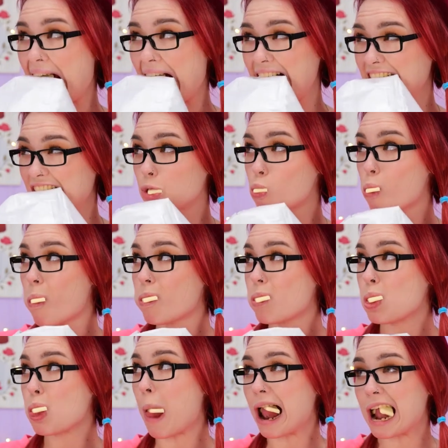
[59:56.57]
Oh,
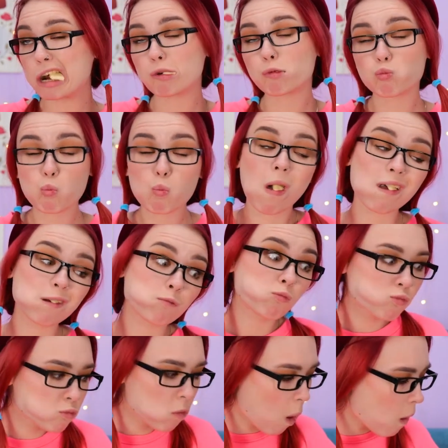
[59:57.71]
okay. What else do I have in
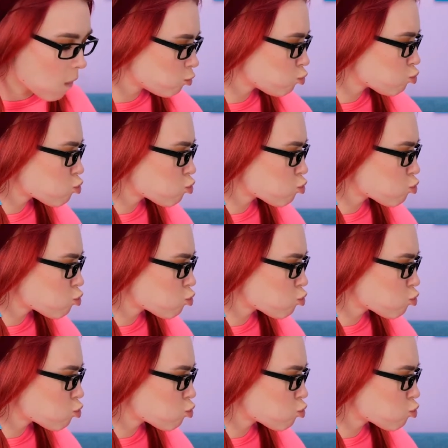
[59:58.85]
here to eat?